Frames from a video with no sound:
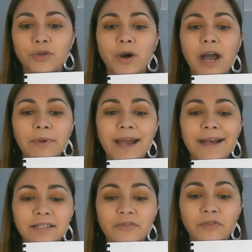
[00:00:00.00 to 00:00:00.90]
So I would
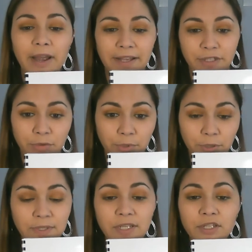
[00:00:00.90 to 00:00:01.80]
ask them for
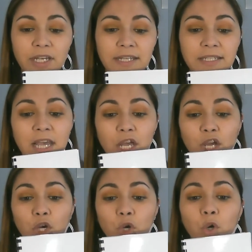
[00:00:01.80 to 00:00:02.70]
attributes such as
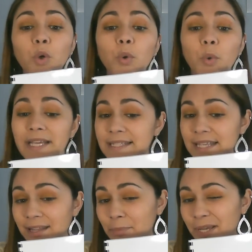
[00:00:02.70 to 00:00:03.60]
who is
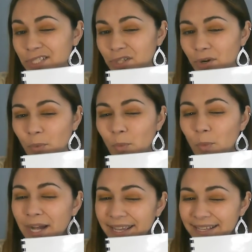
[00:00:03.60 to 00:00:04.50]
in the picture,
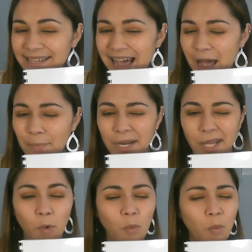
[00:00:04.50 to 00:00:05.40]
what is
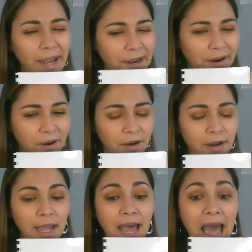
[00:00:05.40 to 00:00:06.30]
happening,
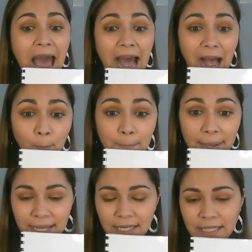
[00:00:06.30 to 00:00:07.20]
where, how
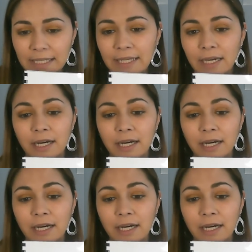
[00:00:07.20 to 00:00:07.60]
many,